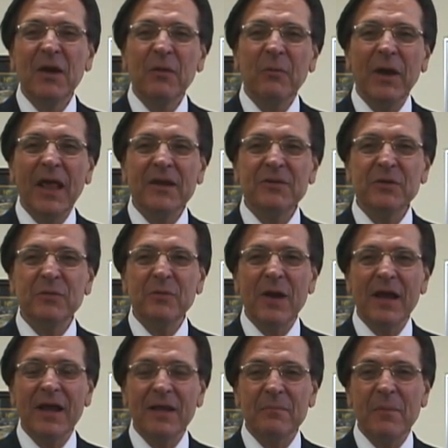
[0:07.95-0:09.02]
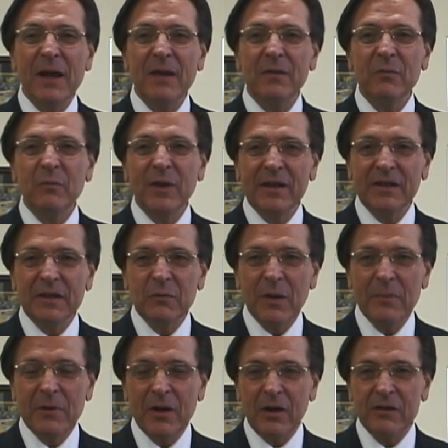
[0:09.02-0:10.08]
When I do my weekly
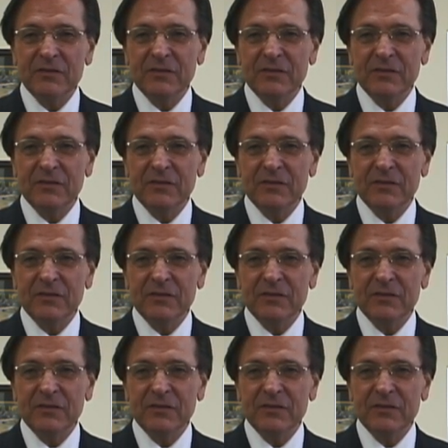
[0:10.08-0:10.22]
webinar